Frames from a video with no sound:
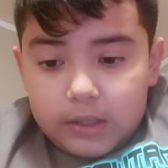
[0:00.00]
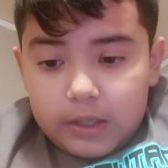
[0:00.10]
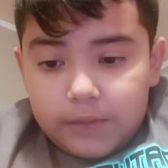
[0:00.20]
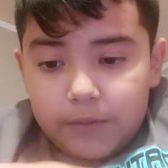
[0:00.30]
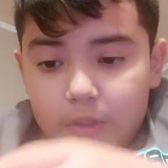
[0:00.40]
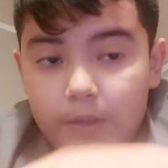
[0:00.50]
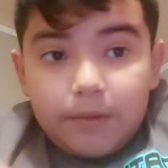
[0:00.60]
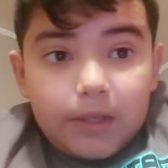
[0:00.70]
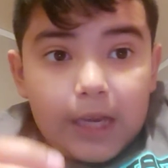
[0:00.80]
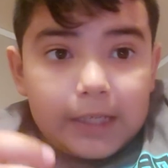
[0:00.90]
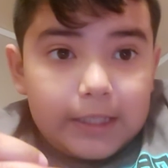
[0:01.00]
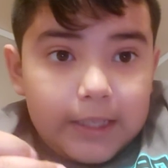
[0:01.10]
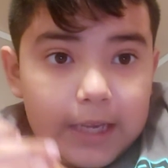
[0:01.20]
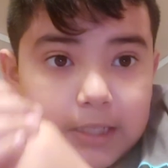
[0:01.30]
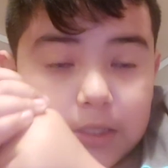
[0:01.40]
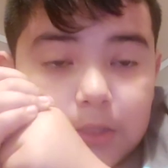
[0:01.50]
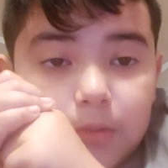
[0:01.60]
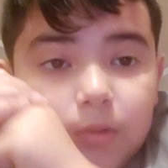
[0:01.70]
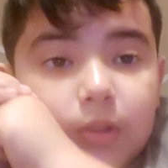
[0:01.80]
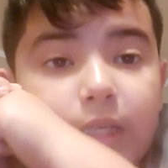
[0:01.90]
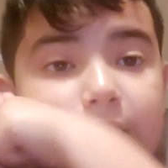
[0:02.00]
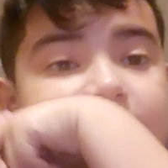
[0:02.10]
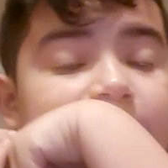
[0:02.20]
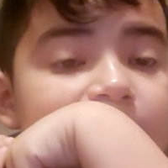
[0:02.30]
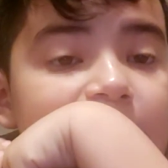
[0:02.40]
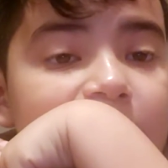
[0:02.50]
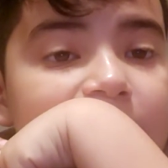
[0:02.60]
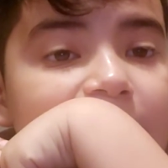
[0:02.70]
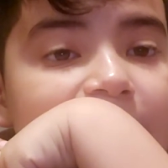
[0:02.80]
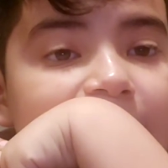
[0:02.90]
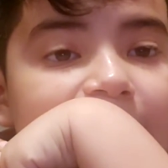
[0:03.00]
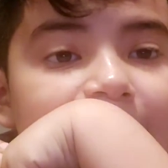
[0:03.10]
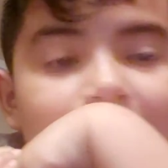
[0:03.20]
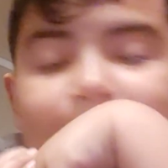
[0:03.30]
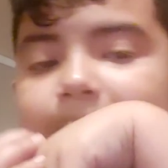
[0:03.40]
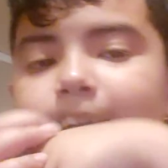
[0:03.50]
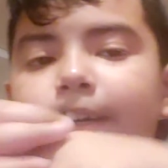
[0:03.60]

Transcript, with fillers: If you live in Indiana, it's located at